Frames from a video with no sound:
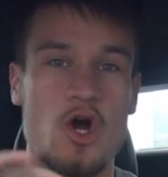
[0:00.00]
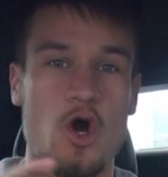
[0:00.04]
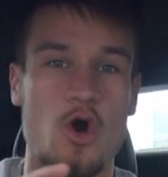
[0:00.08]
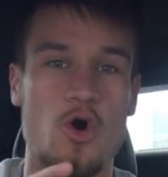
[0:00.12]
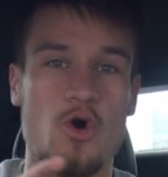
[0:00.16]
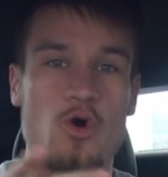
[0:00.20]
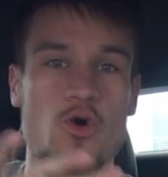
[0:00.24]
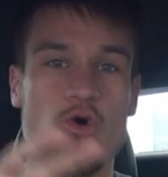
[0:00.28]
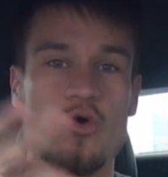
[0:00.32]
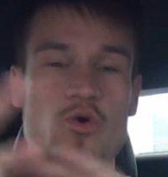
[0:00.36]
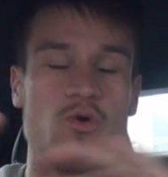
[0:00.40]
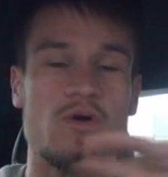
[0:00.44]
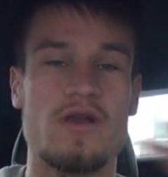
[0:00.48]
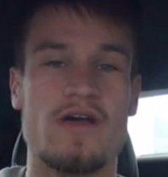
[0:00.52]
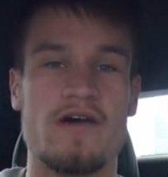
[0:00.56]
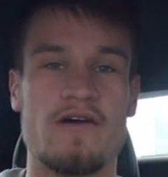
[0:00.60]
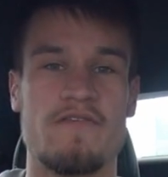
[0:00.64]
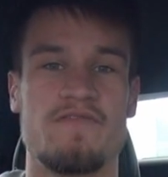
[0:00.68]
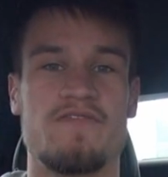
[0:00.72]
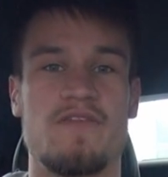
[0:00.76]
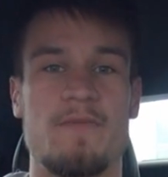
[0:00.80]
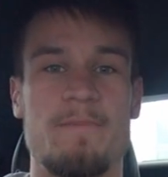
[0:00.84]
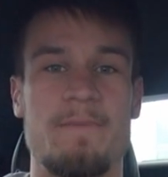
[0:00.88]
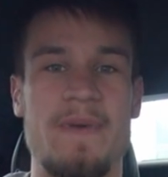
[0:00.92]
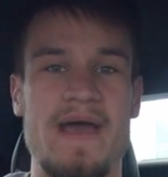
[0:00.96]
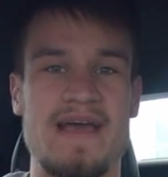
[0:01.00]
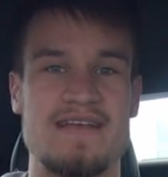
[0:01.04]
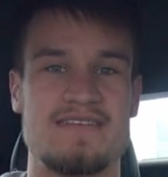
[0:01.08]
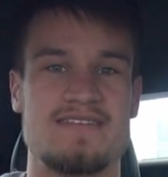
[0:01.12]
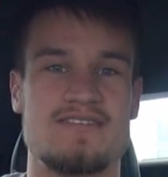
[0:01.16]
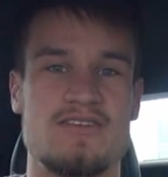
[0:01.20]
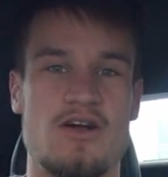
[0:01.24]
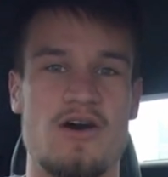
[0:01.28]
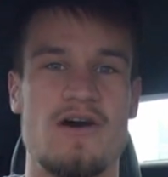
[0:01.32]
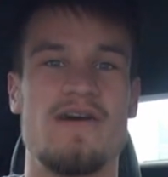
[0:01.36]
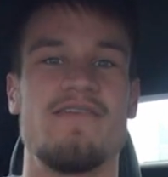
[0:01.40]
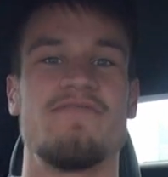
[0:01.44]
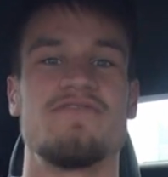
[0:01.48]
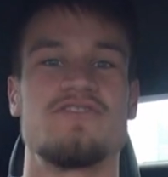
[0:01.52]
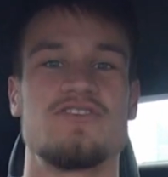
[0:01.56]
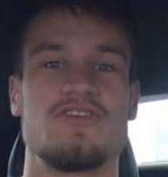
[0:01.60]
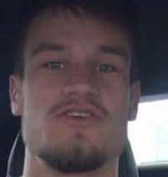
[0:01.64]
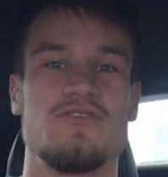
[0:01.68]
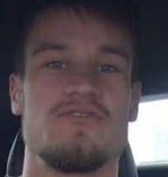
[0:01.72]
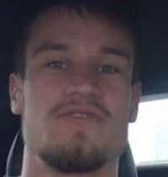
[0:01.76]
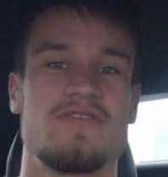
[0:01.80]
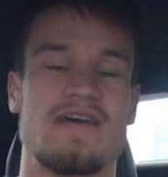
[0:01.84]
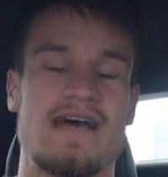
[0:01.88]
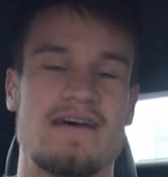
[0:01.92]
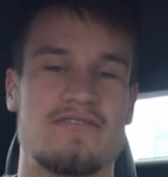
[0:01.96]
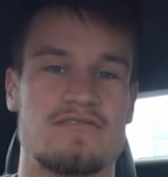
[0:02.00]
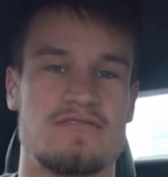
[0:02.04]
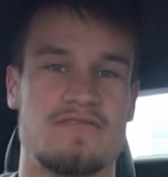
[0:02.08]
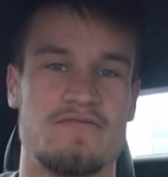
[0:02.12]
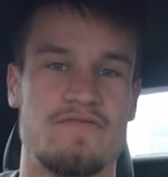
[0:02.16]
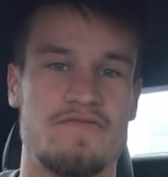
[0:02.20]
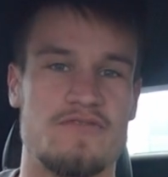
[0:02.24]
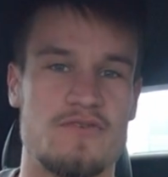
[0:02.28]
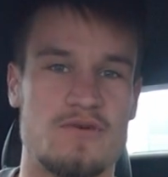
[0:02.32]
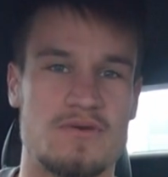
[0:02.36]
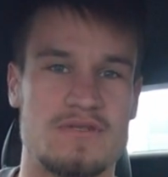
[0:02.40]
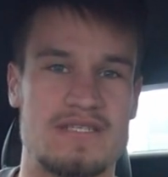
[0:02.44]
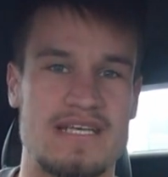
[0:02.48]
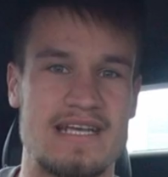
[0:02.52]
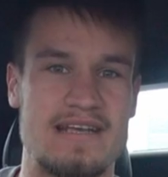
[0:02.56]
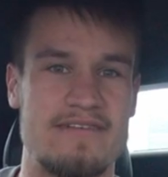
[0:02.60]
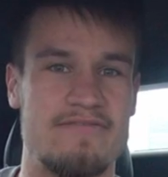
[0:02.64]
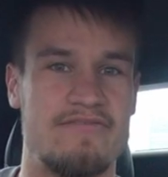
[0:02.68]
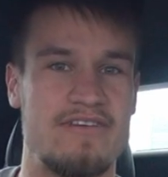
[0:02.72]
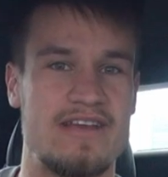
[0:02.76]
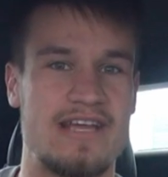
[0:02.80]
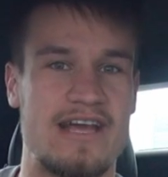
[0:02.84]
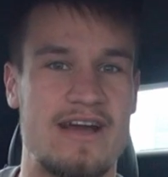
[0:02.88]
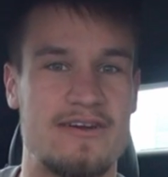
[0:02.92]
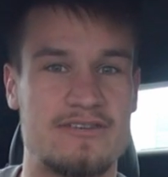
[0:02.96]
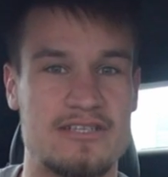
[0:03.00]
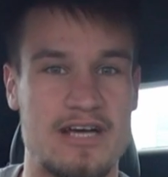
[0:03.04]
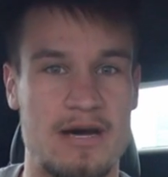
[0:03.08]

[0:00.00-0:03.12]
all of the best of 2014 videos.